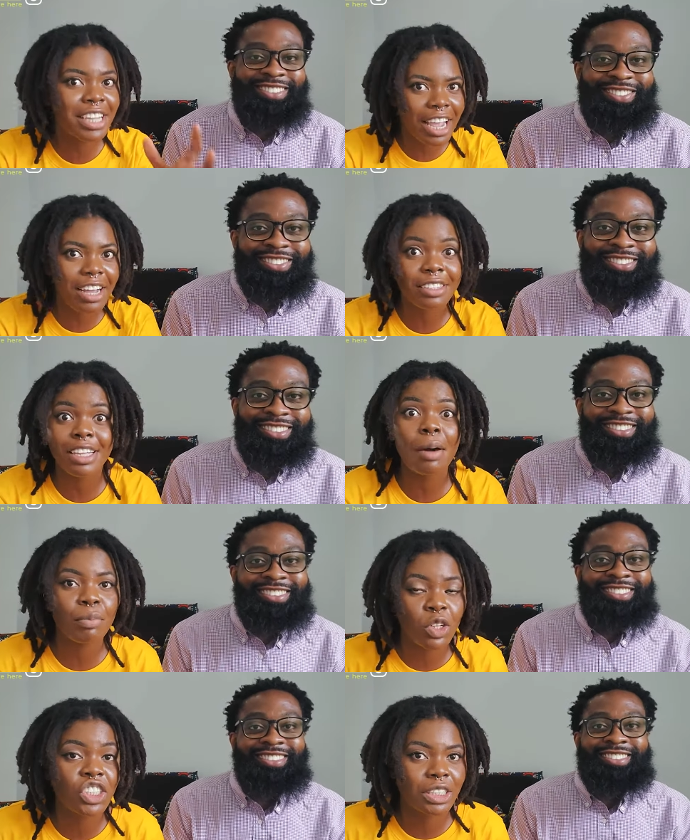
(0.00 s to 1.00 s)
Speaker 1: take that
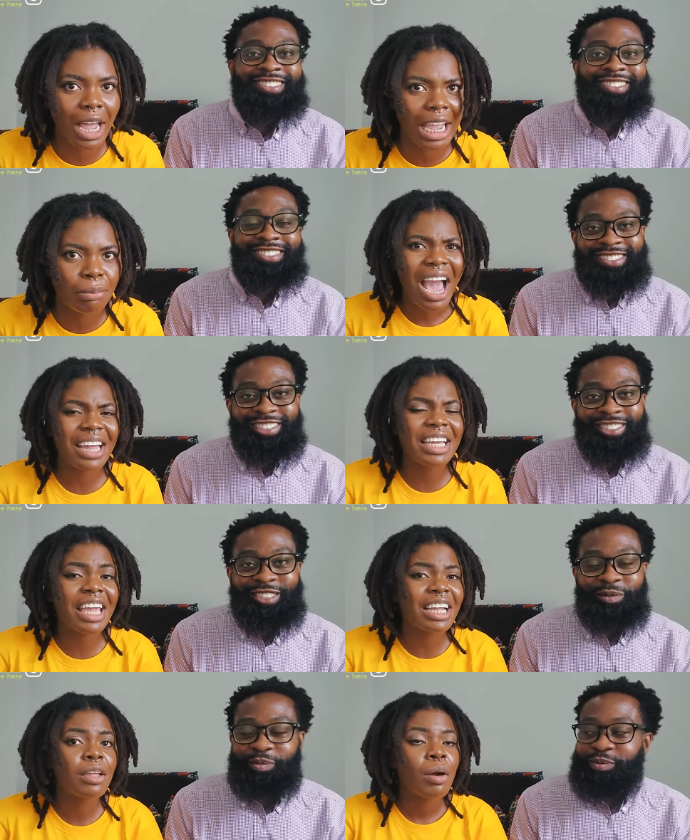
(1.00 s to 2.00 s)
much time. And
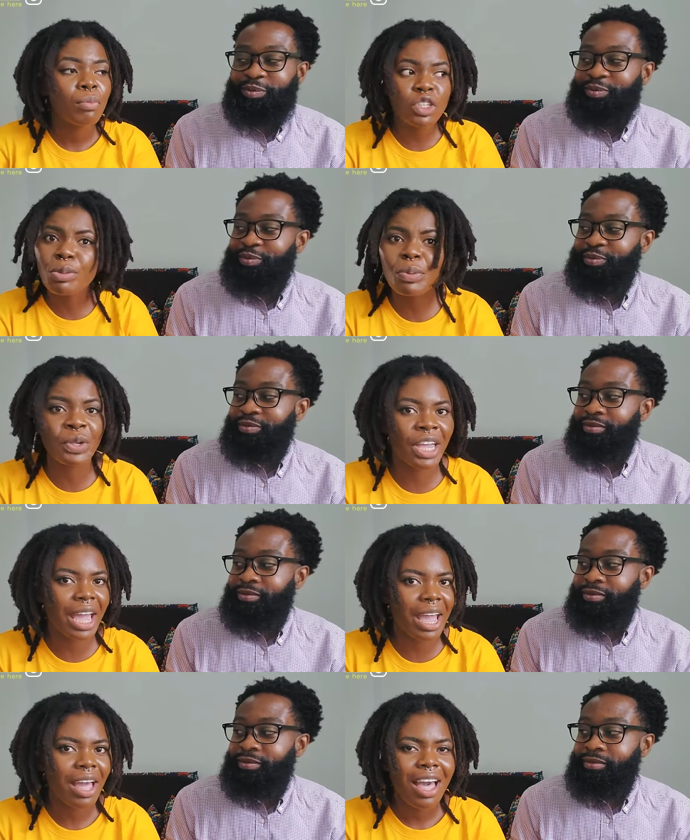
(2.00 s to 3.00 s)
again, most people
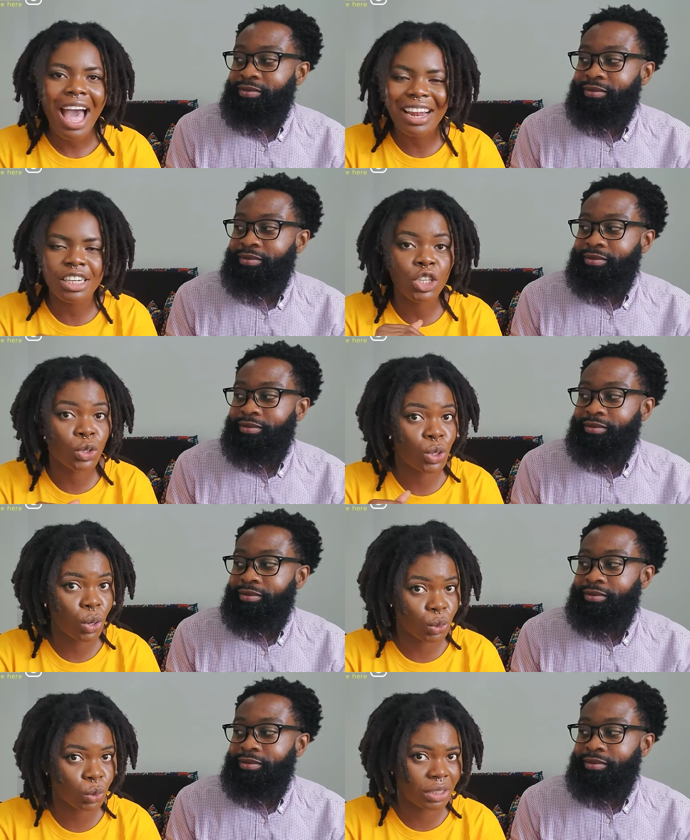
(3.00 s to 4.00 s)
here hardly use
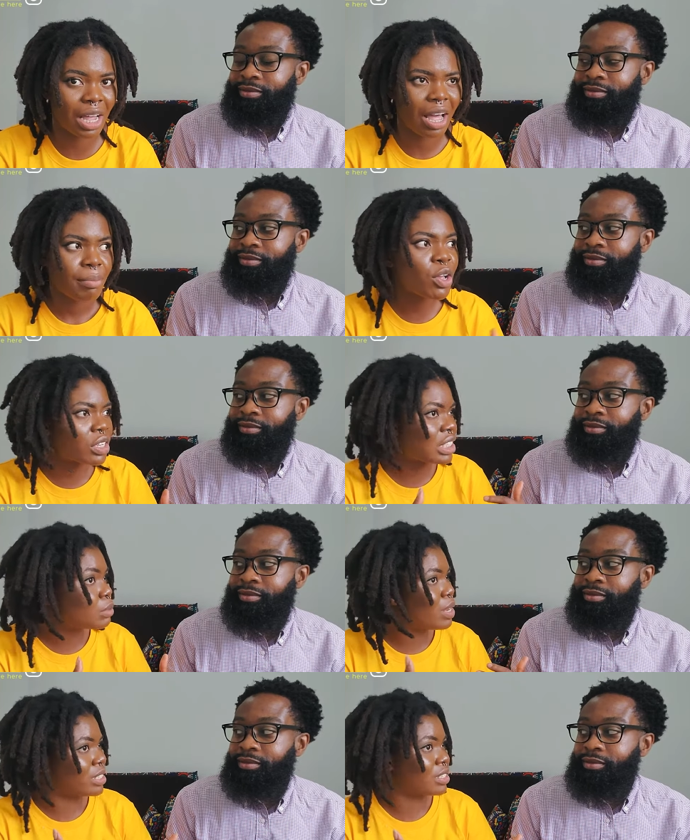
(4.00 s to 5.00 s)
hot water because this
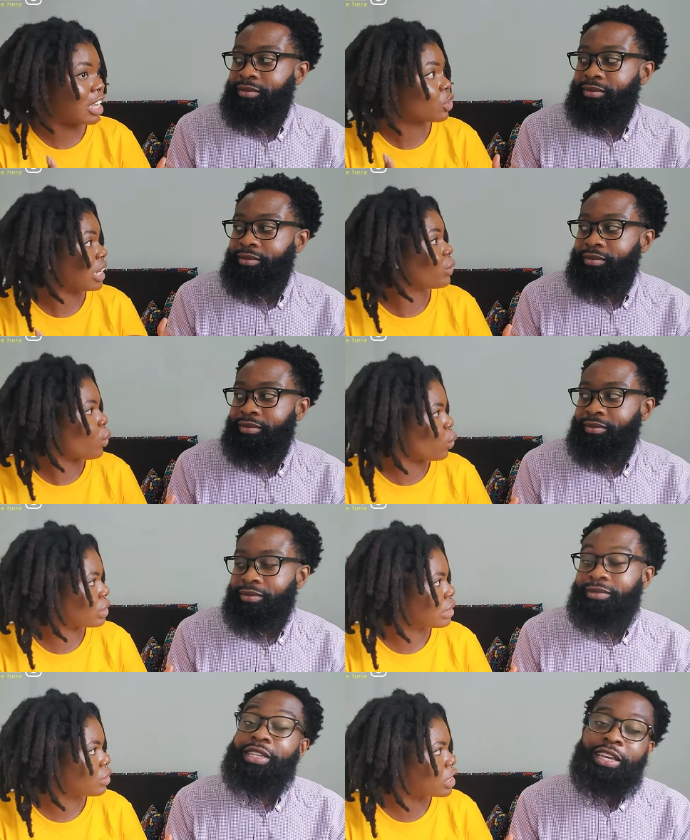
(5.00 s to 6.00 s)
place is actually
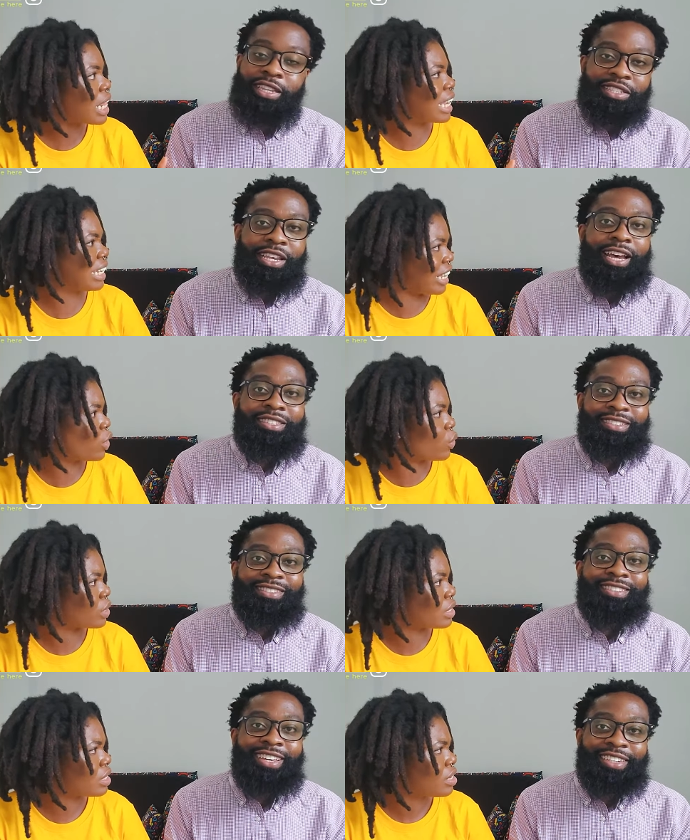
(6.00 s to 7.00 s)
hot,
Speaker 2: just it like
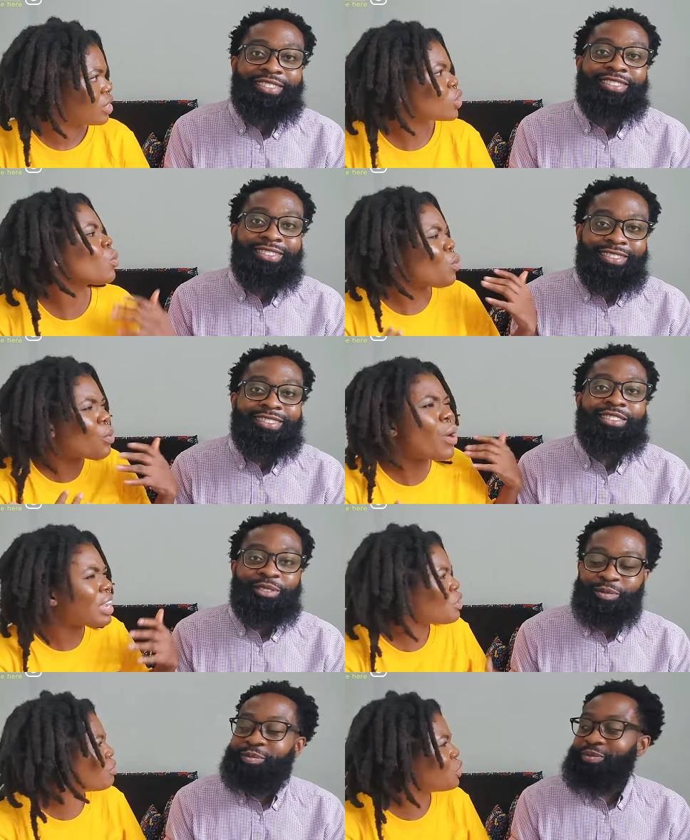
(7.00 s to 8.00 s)
Lagos. Yeah.
Speaker 1: So why
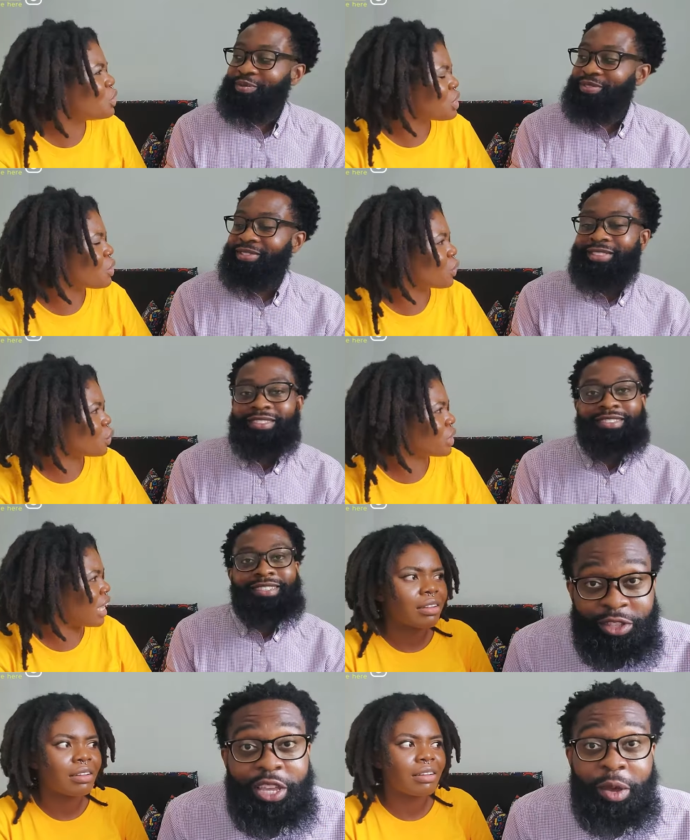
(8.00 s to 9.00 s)
are you even using hot
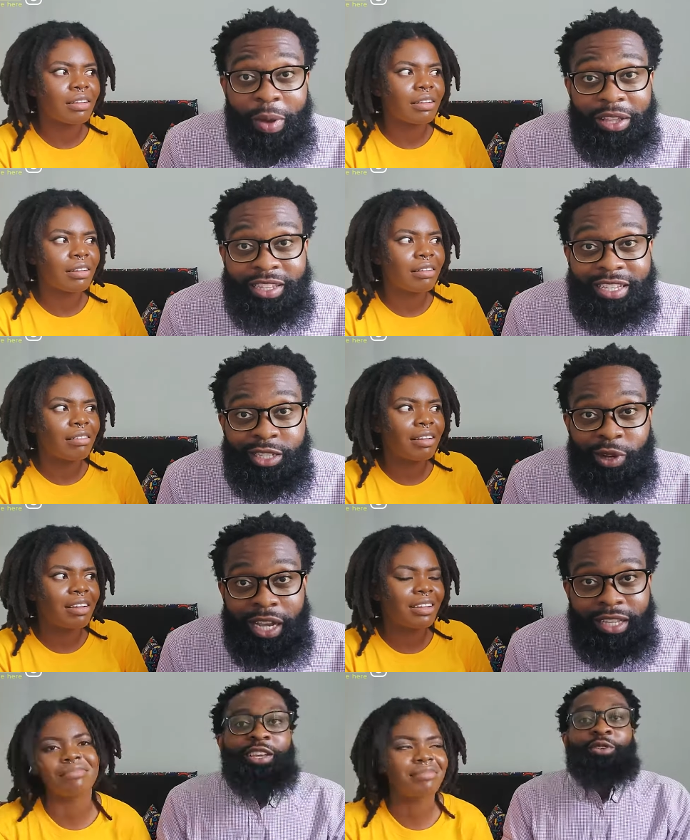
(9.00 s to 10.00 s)
water?
Speaker 2: Think about this,
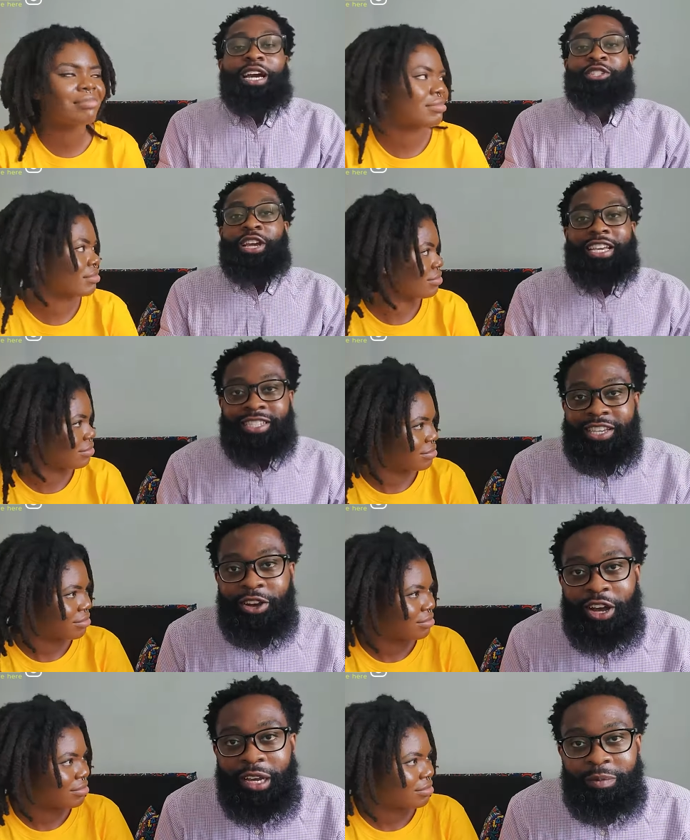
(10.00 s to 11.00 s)
right? You got your A C
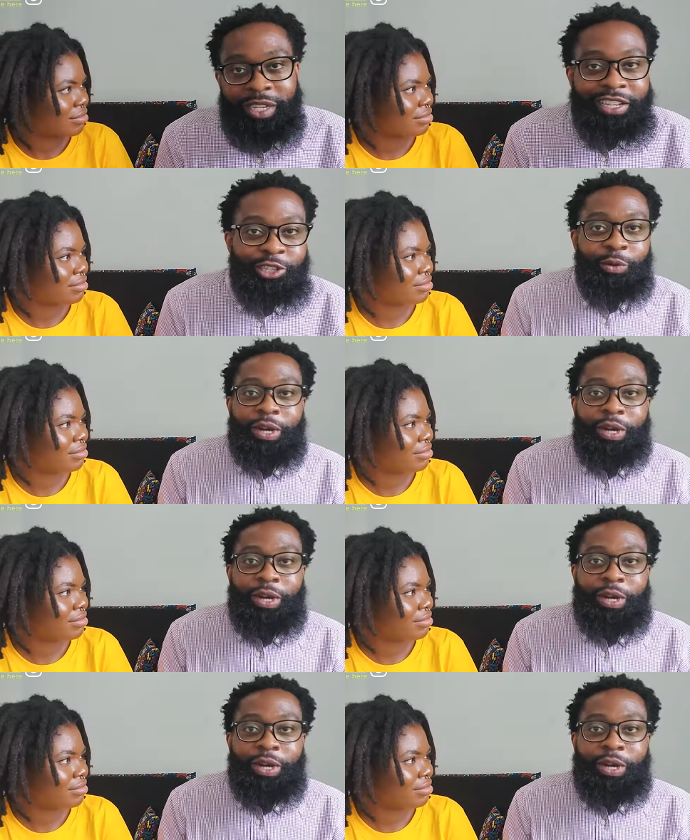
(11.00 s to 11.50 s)
on because you're